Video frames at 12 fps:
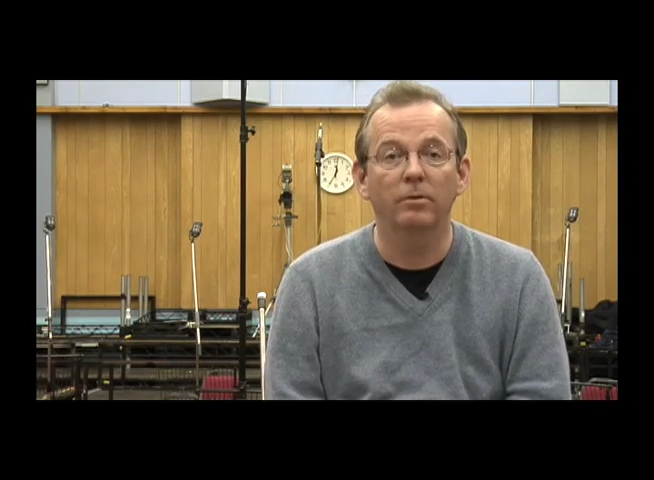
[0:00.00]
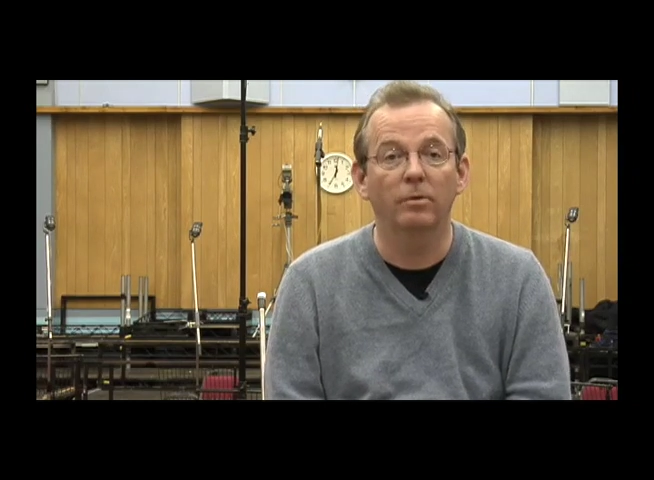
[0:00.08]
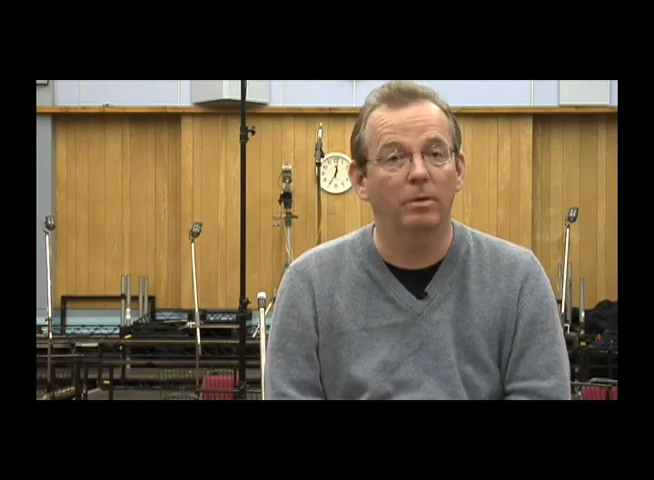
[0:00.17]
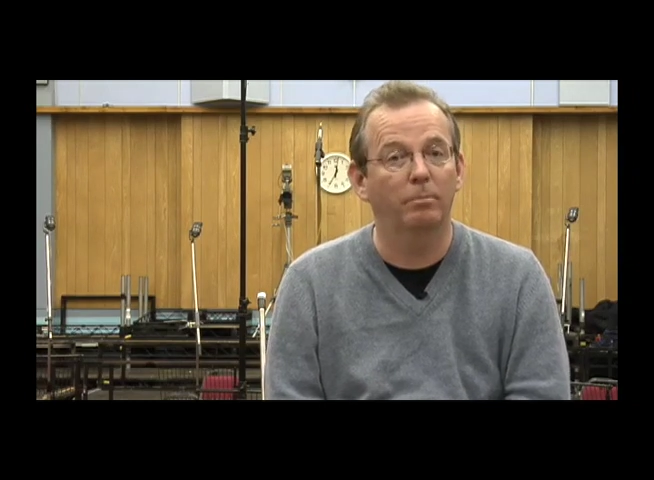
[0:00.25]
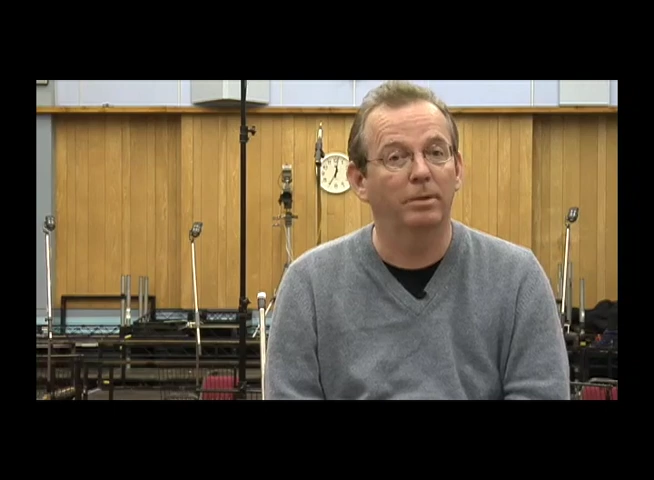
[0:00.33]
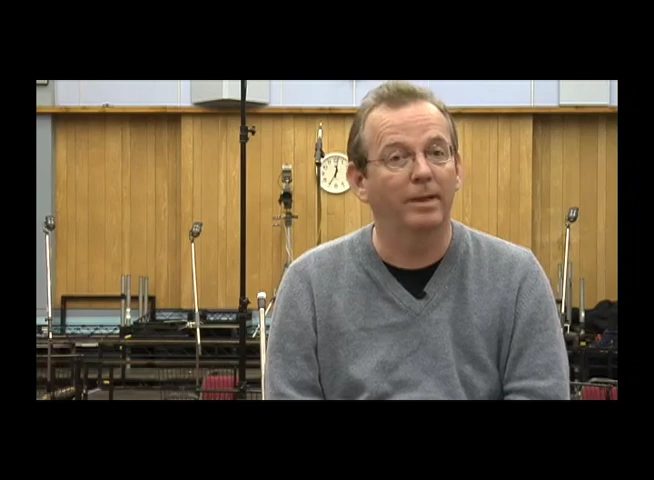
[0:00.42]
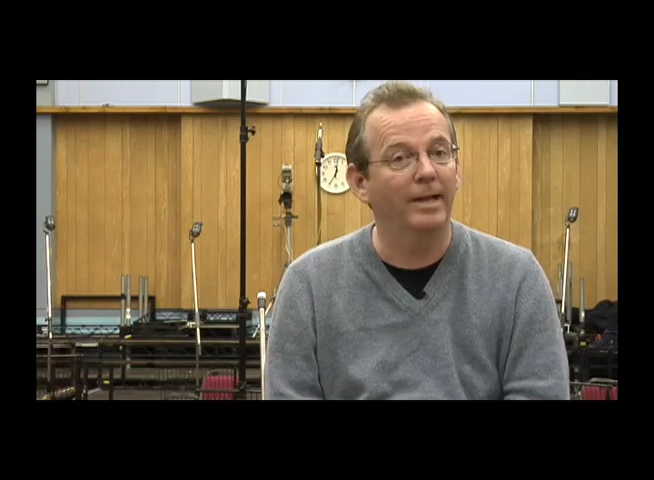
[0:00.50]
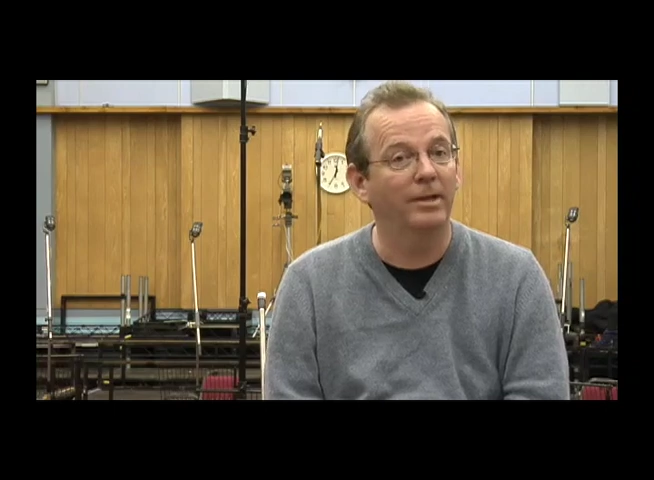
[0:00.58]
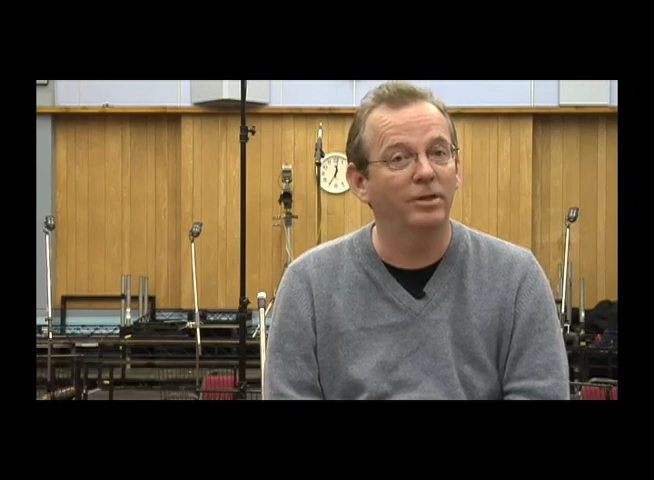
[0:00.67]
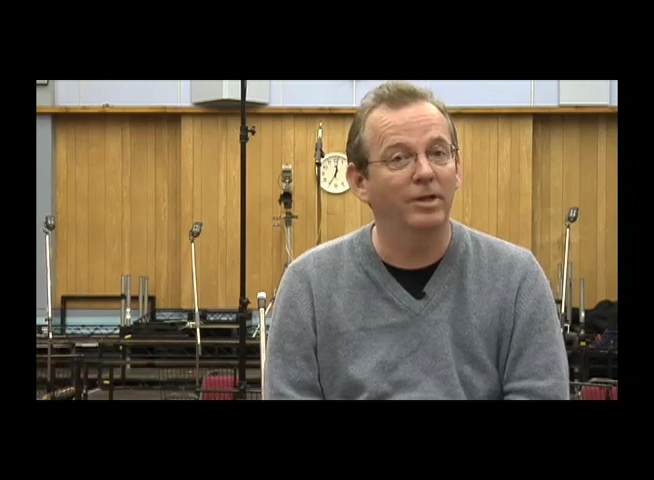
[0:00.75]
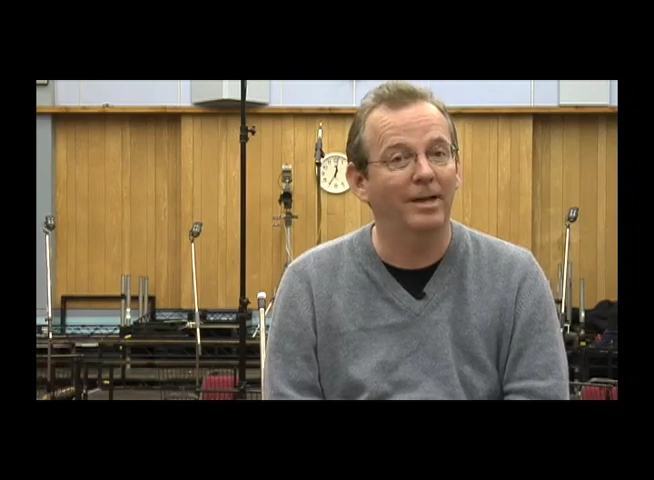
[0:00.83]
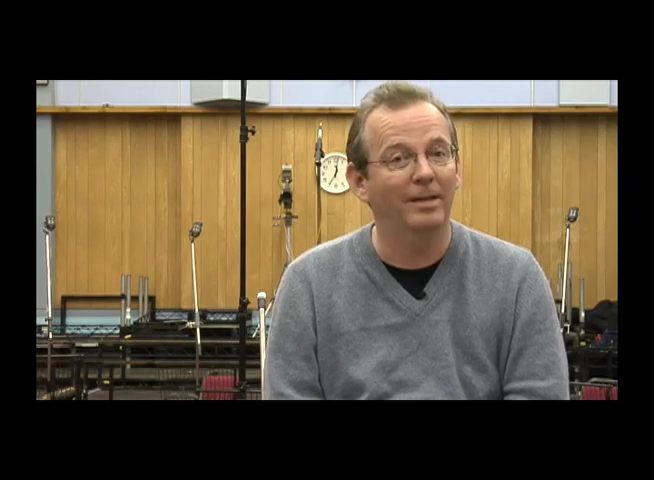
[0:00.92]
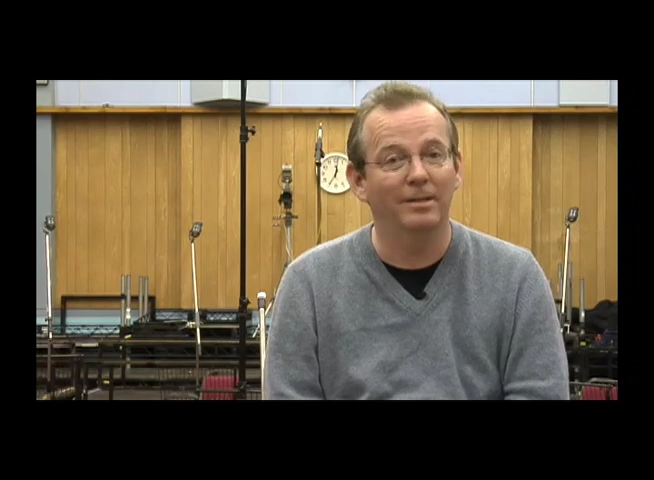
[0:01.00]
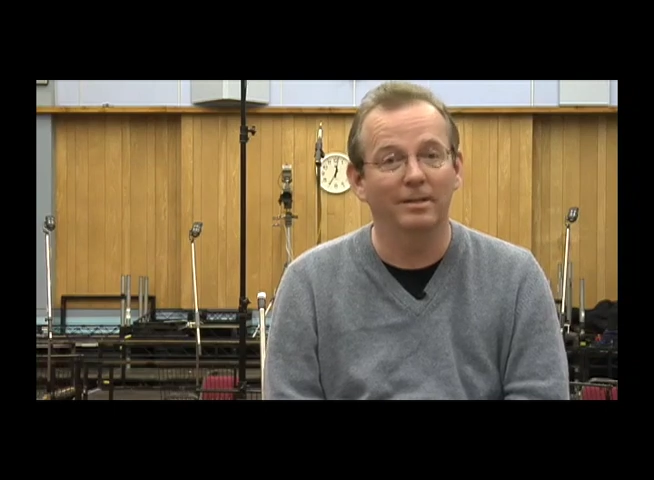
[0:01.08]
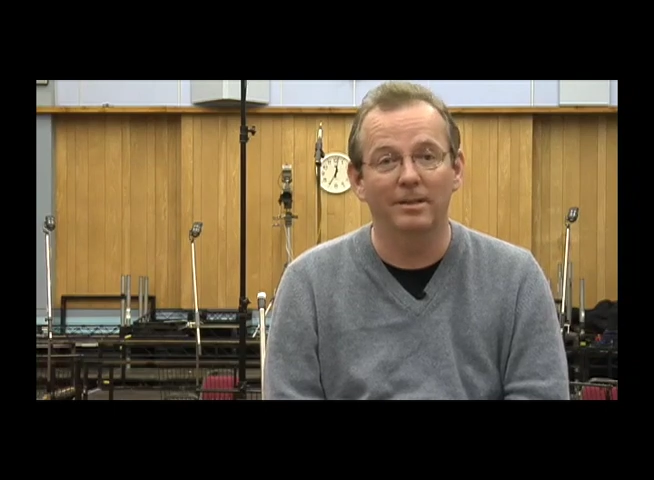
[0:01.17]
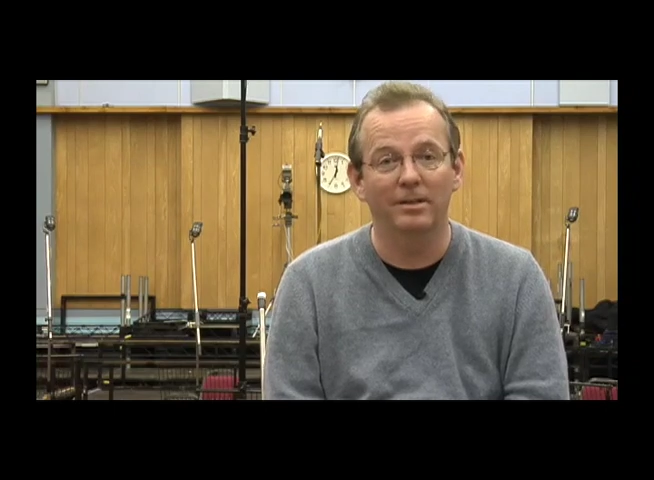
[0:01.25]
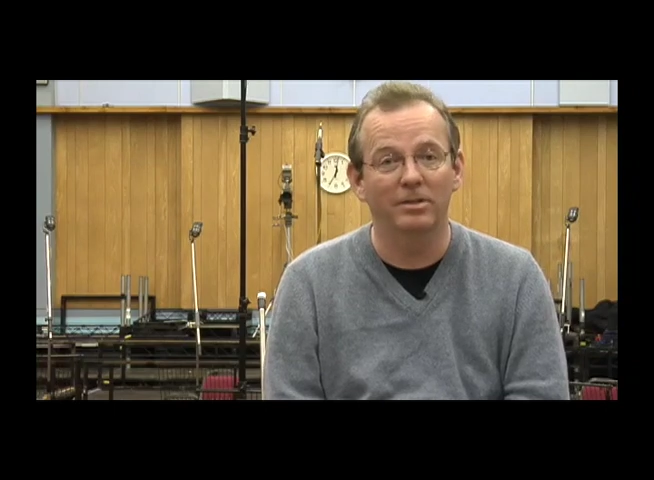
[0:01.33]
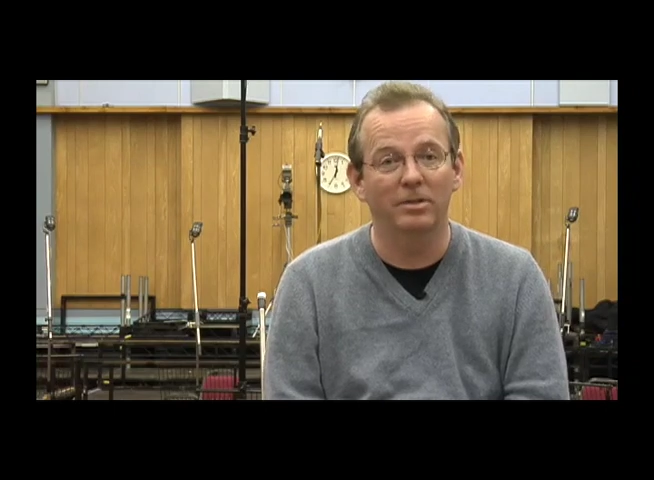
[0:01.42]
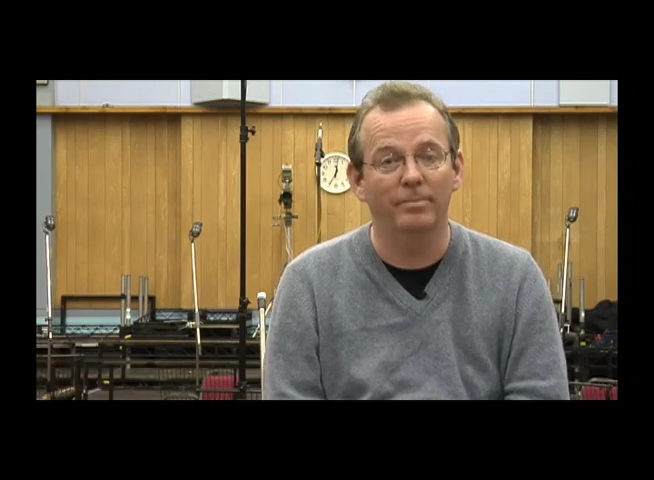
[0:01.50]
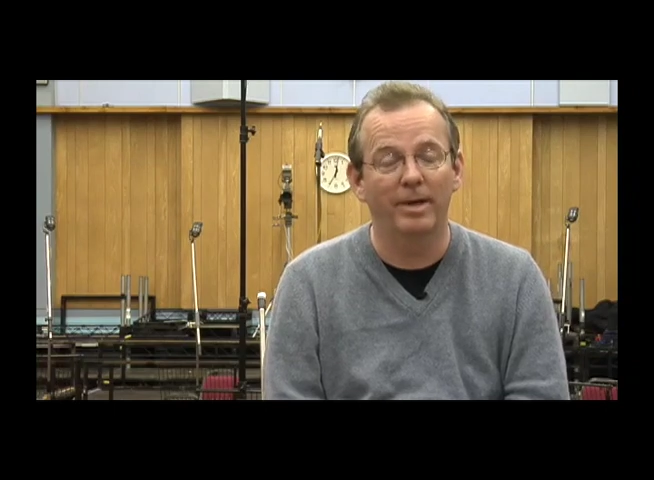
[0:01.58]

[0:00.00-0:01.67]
or a blank check that needs some